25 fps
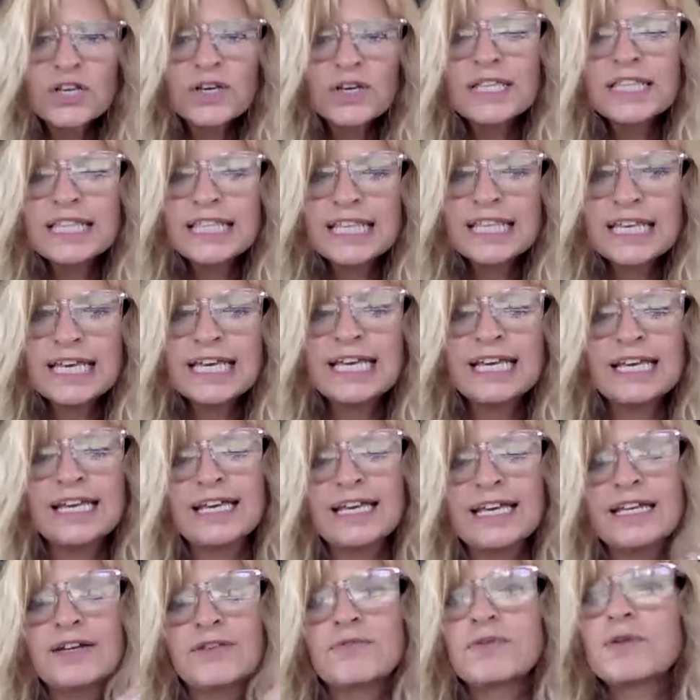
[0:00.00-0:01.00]
good thing
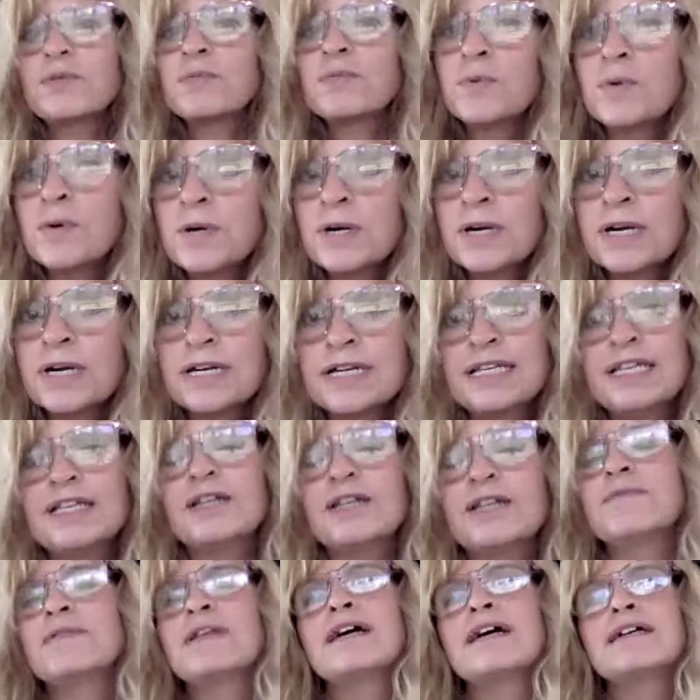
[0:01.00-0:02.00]
and a reward, you
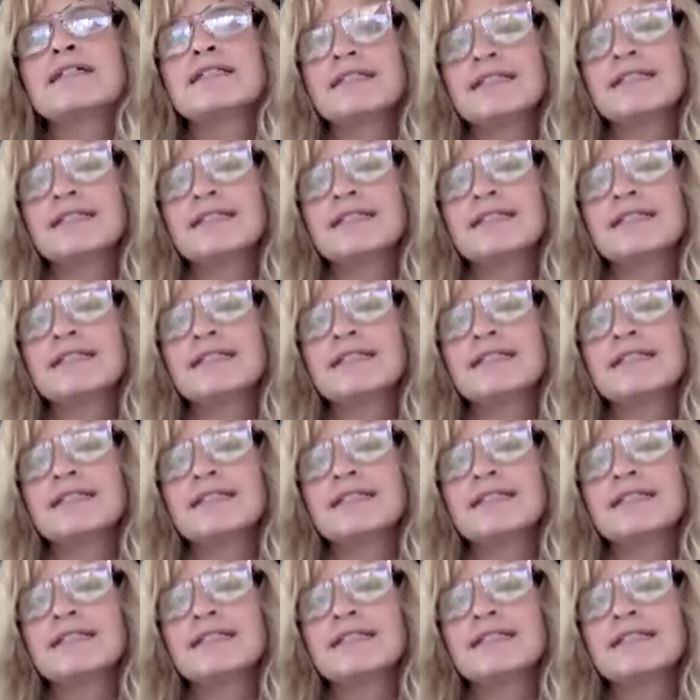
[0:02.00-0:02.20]
know, not,